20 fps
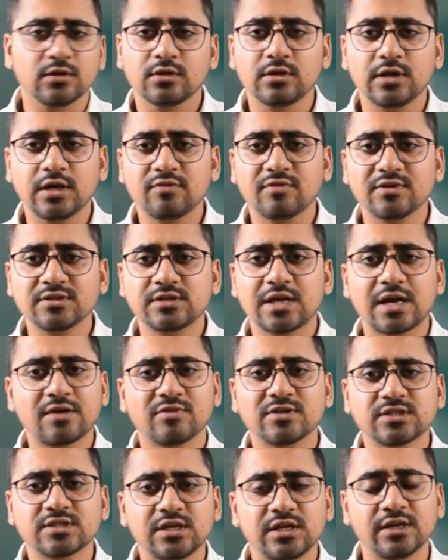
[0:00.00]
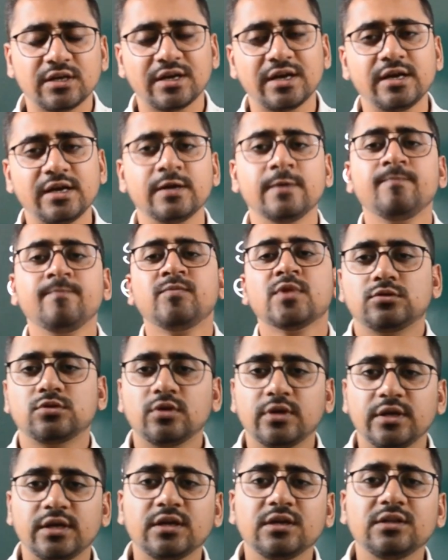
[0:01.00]
That was clear, right? So
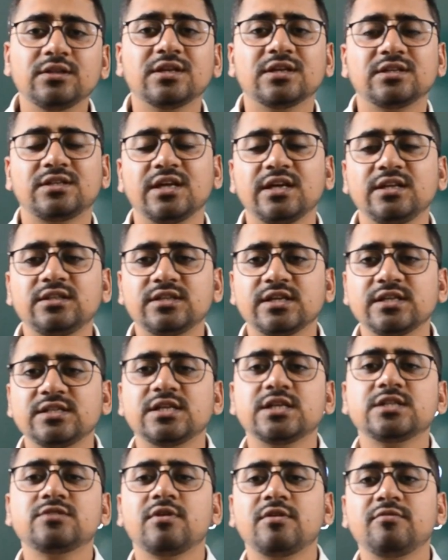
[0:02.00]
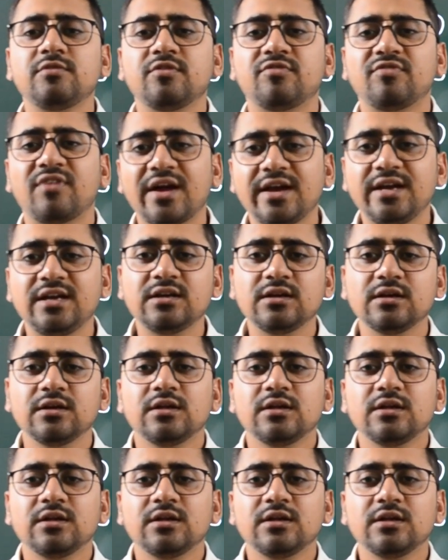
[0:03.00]
here the thing changes when we find